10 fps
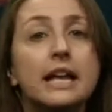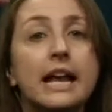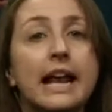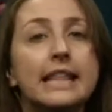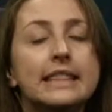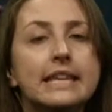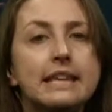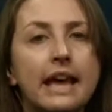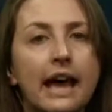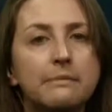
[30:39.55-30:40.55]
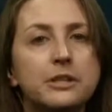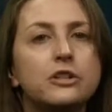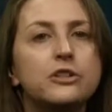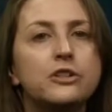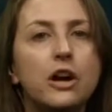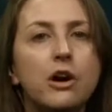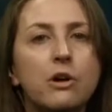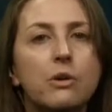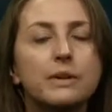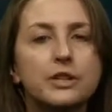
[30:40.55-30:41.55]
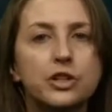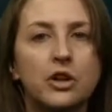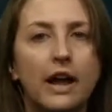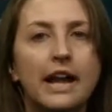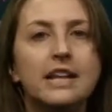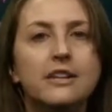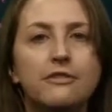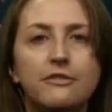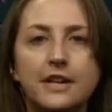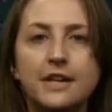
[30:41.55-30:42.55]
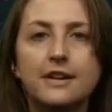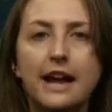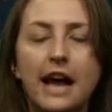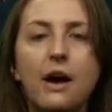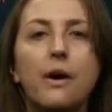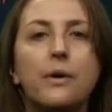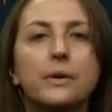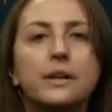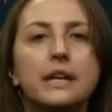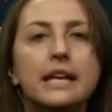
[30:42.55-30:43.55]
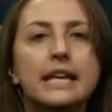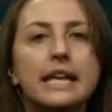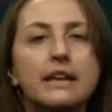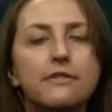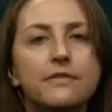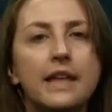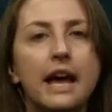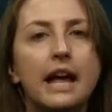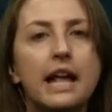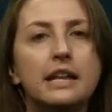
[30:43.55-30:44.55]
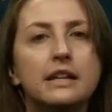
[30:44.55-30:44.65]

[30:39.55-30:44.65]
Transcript: And I think Captain Joe was trying to figure out if that,